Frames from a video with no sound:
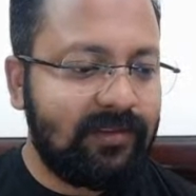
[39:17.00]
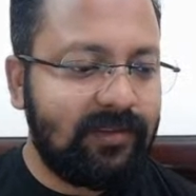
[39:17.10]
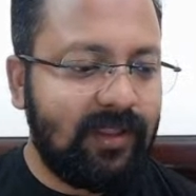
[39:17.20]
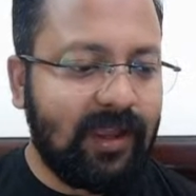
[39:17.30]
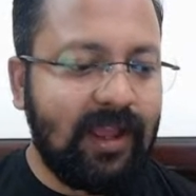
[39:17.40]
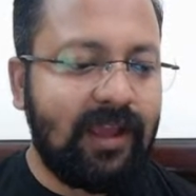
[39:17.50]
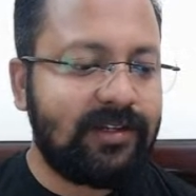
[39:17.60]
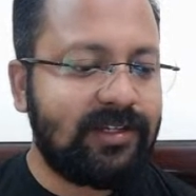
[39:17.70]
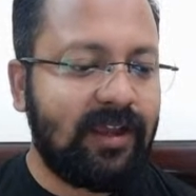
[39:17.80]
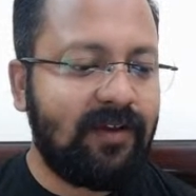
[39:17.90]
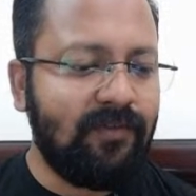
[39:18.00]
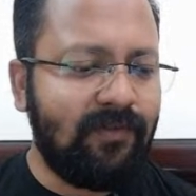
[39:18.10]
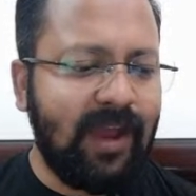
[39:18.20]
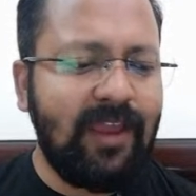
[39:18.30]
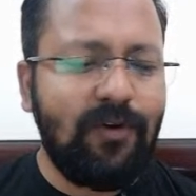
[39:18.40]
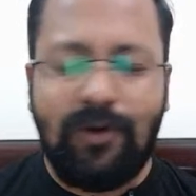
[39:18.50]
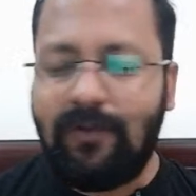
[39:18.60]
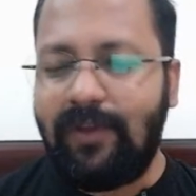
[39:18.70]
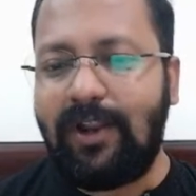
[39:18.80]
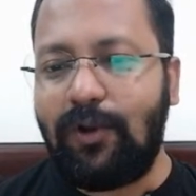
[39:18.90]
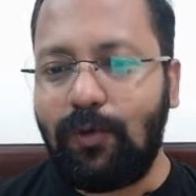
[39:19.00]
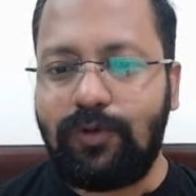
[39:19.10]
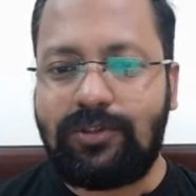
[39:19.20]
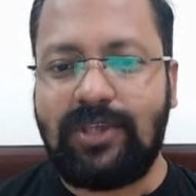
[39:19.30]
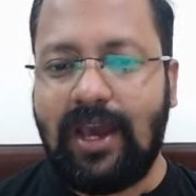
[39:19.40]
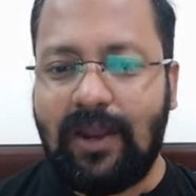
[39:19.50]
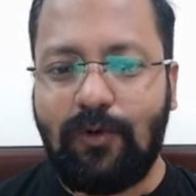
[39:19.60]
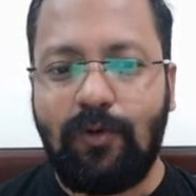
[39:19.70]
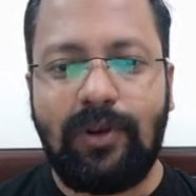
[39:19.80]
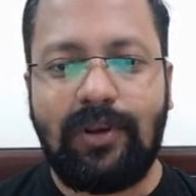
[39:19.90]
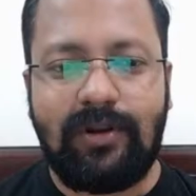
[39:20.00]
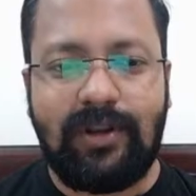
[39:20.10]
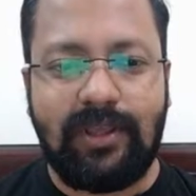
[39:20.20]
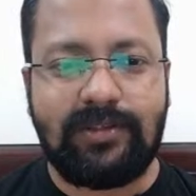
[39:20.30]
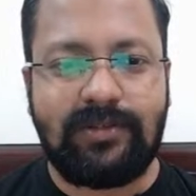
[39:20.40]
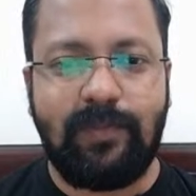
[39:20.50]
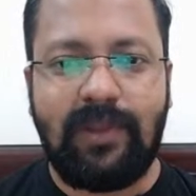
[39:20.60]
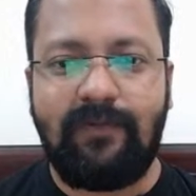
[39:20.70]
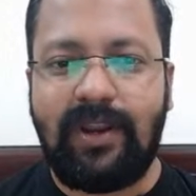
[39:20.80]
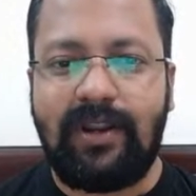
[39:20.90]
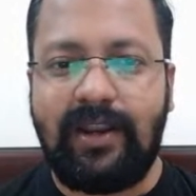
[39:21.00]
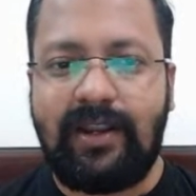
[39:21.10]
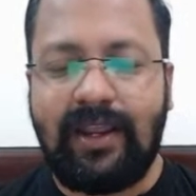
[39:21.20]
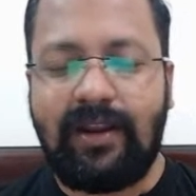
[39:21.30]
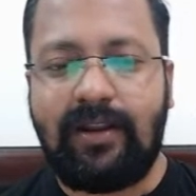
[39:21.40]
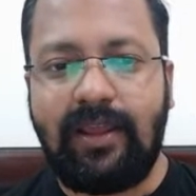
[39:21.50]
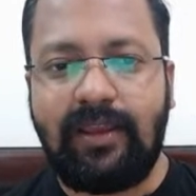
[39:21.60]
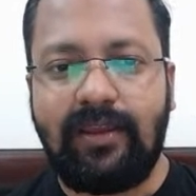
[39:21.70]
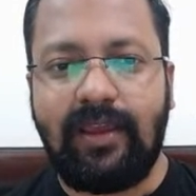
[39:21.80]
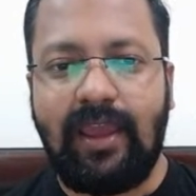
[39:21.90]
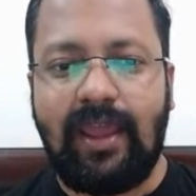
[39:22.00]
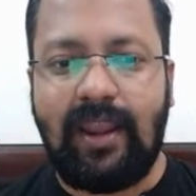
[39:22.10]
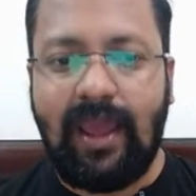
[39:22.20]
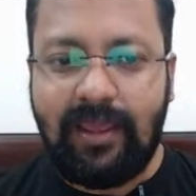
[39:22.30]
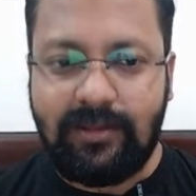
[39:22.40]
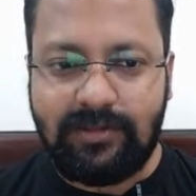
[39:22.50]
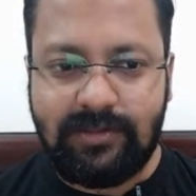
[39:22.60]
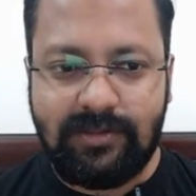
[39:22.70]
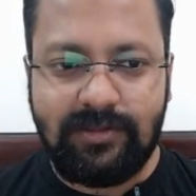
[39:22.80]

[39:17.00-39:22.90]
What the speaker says: Akanksha, why would we do charcoal test when we are detecting anions?